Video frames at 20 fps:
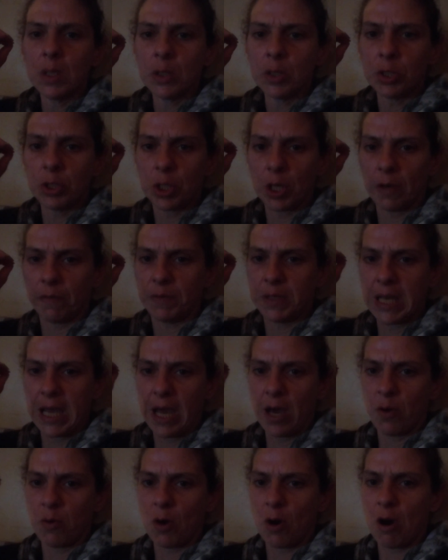shoved
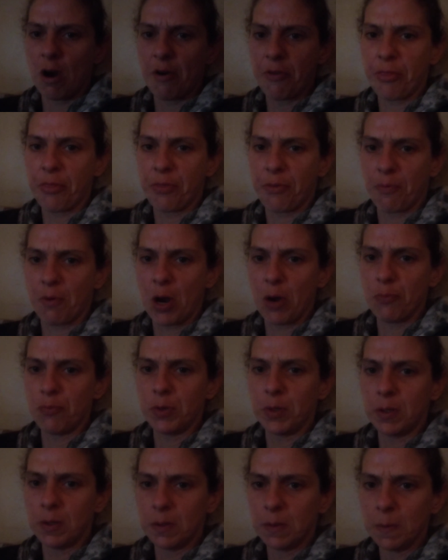down our
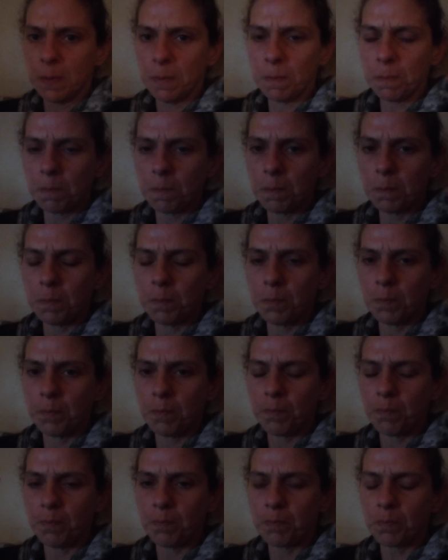throats
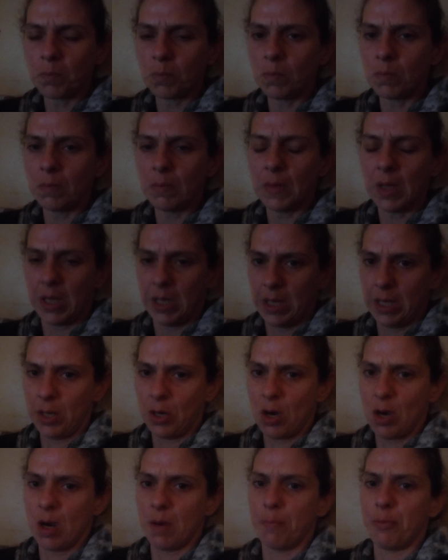and in
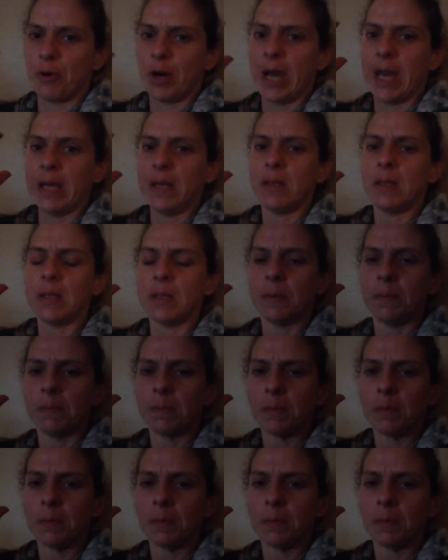our brains